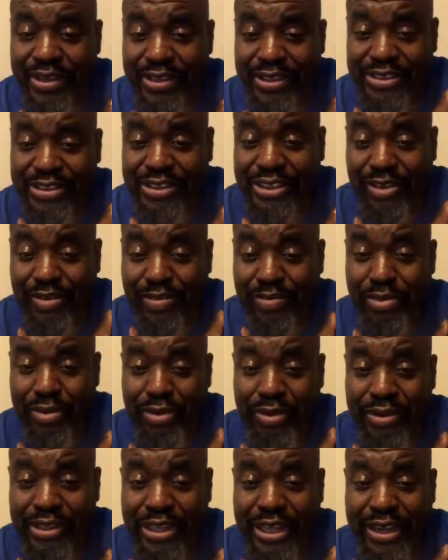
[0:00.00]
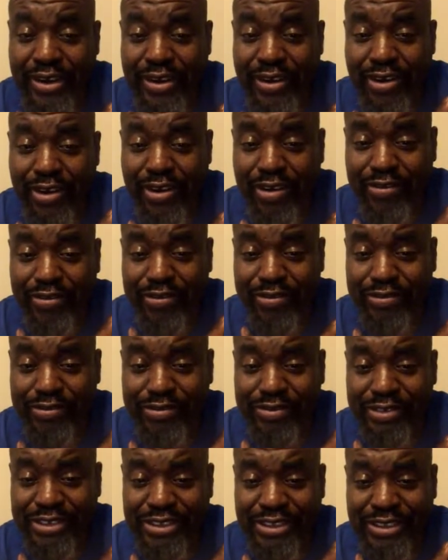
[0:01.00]
Still pull that off.
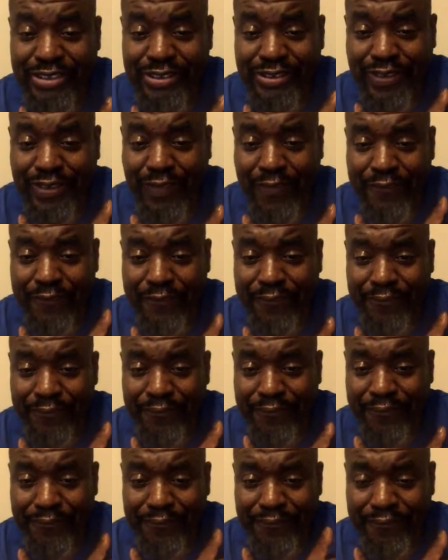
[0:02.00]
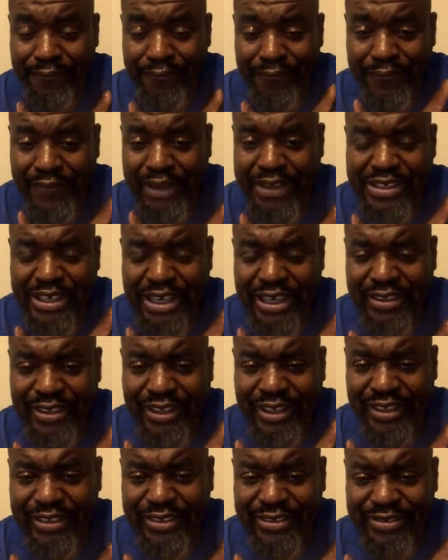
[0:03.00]
You know. What y'all
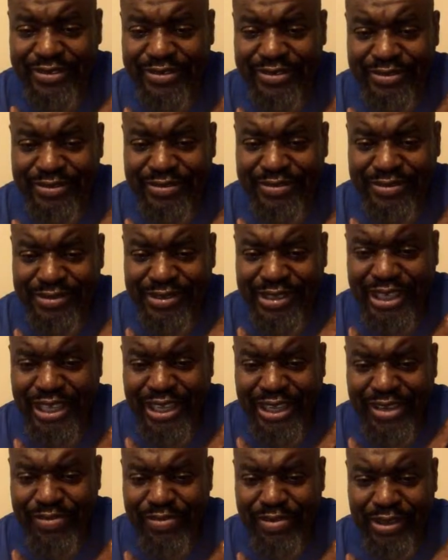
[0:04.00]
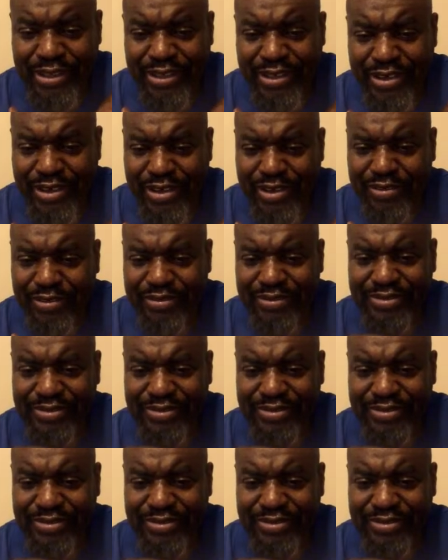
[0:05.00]
think? Think I can pull it off?